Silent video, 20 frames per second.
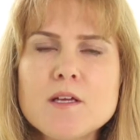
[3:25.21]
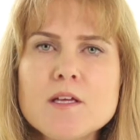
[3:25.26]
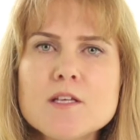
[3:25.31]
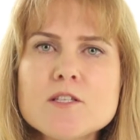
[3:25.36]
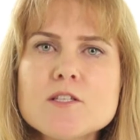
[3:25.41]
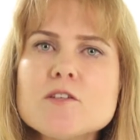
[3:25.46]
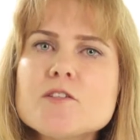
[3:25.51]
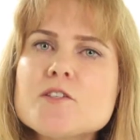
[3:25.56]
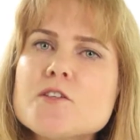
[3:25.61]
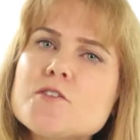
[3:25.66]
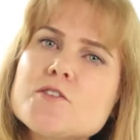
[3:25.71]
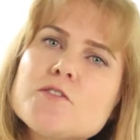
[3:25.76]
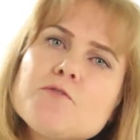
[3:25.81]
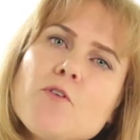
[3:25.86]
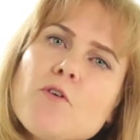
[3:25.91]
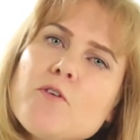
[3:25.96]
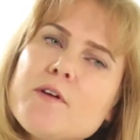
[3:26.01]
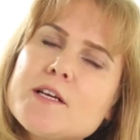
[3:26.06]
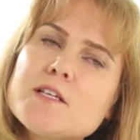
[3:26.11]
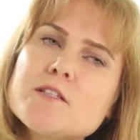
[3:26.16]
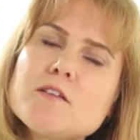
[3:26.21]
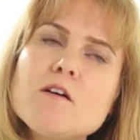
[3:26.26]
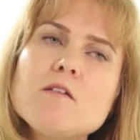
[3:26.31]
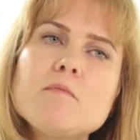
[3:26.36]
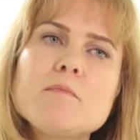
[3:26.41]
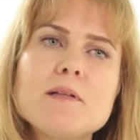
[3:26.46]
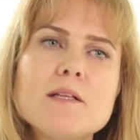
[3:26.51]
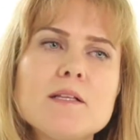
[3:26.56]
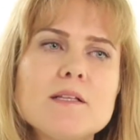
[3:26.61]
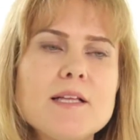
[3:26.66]
So for
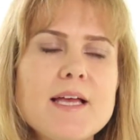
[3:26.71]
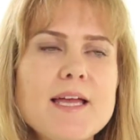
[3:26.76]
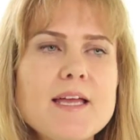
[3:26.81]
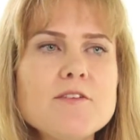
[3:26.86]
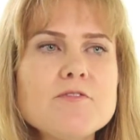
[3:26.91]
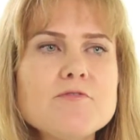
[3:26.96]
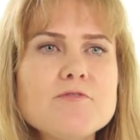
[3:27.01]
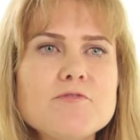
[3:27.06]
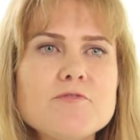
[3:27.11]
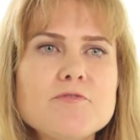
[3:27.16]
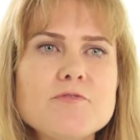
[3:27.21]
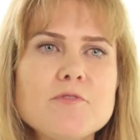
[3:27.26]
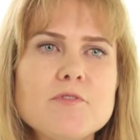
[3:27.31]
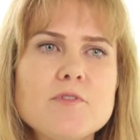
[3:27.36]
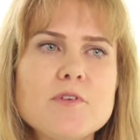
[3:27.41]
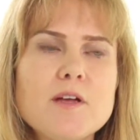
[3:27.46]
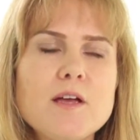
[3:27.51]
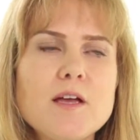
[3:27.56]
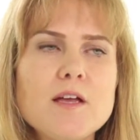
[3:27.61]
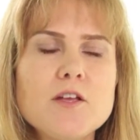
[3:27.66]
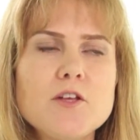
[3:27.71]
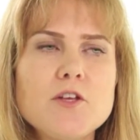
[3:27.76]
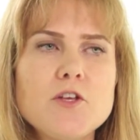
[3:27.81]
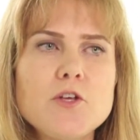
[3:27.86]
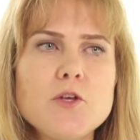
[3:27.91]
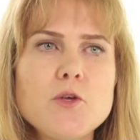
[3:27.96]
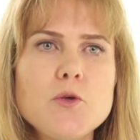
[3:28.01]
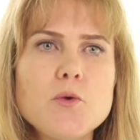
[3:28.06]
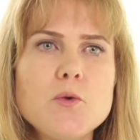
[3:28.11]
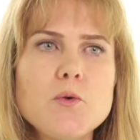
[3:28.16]
example, if
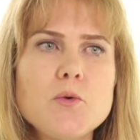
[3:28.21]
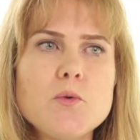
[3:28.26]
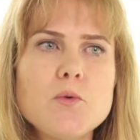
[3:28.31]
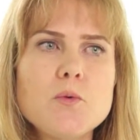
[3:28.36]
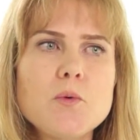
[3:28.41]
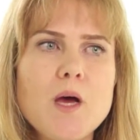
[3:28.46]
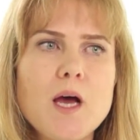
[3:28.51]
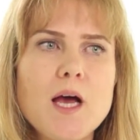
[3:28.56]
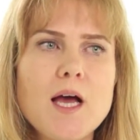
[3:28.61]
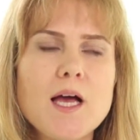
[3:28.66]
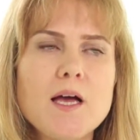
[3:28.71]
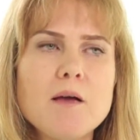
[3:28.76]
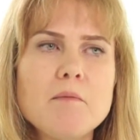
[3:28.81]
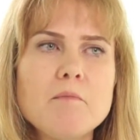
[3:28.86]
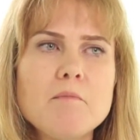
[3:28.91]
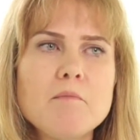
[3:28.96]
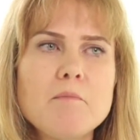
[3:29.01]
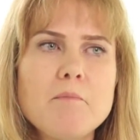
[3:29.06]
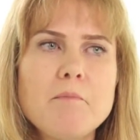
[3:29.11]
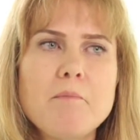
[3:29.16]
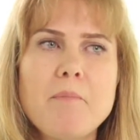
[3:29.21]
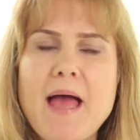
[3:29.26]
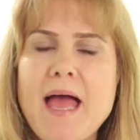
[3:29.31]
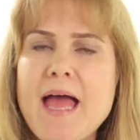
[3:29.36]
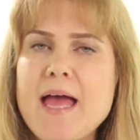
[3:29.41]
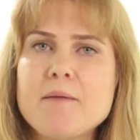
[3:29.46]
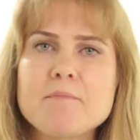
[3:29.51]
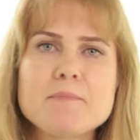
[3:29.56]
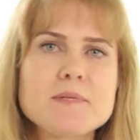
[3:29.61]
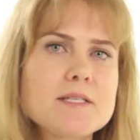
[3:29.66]
you
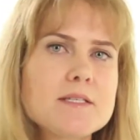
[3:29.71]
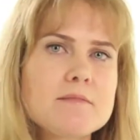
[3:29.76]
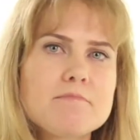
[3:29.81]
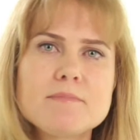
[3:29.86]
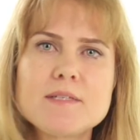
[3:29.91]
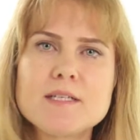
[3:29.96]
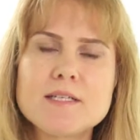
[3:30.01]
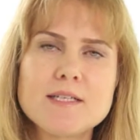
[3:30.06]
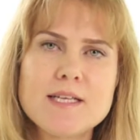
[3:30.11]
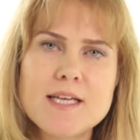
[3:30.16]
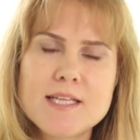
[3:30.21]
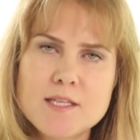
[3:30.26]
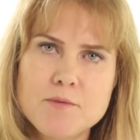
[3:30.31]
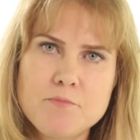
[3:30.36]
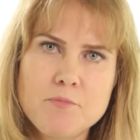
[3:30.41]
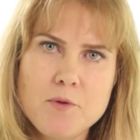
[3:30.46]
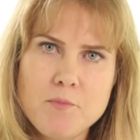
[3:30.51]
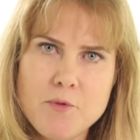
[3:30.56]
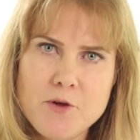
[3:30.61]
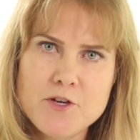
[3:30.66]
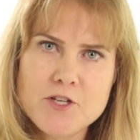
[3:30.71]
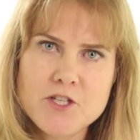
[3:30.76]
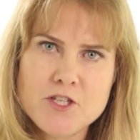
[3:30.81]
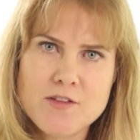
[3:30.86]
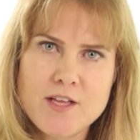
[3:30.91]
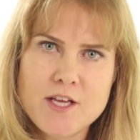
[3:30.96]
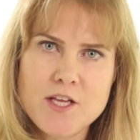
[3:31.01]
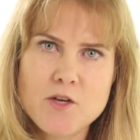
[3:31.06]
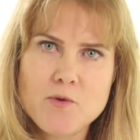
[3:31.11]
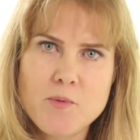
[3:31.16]
perhaps didn't get the promotion
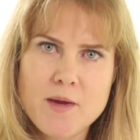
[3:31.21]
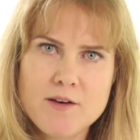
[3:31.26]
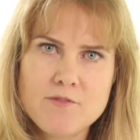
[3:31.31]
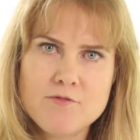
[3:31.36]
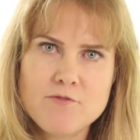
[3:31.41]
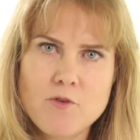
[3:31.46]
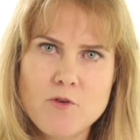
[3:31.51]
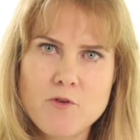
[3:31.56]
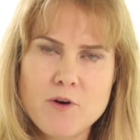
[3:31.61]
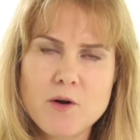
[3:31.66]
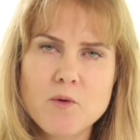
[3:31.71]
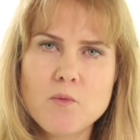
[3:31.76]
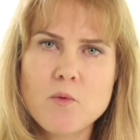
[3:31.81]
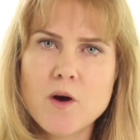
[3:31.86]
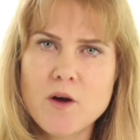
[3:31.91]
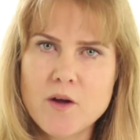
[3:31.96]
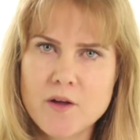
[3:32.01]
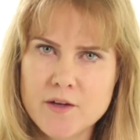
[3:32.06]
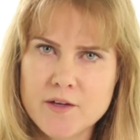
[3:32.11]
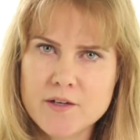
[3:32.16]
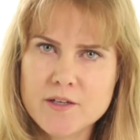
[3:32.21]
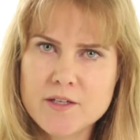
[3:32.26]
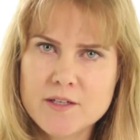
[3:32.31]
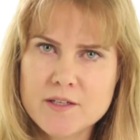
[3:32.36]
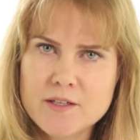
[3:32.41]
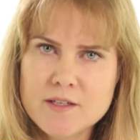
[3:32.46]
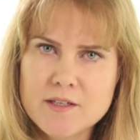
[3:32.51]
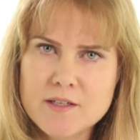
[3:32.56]
that you went for at work,